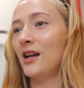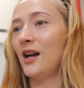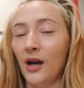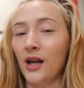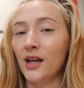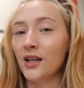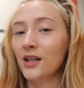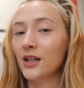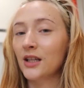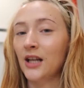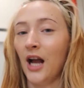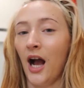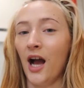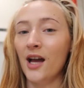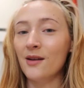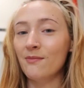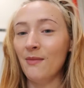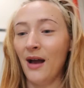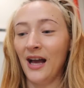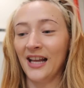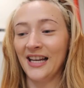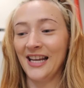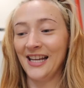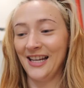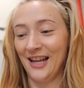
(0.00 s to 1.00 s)
But God,
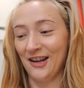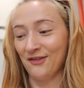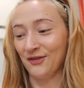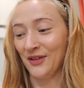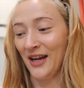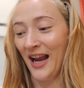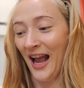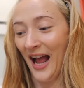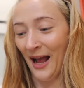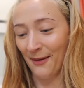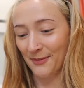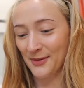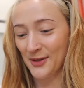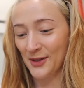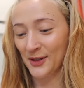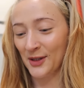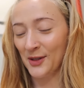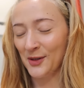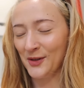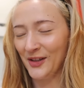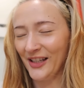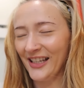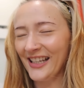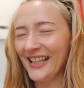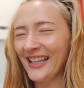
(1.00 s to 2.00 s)
Maddie and Henry
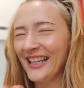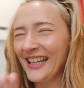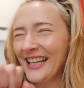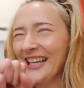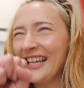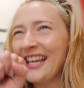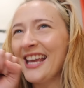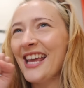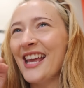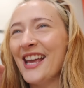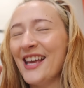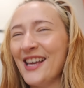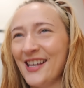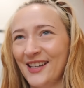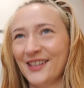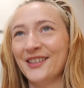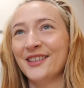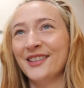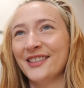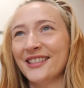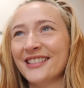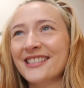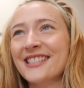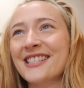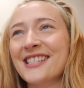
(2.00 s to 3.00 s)
absolutely
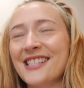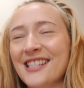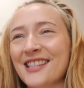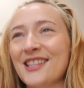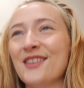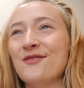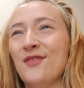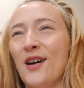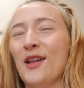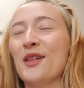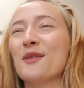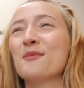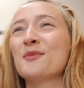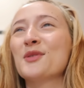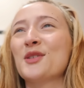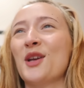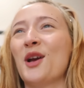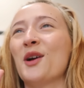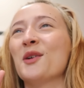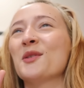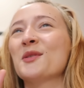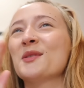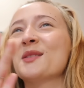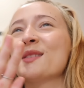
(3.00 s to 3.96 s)
killed the Vellum show.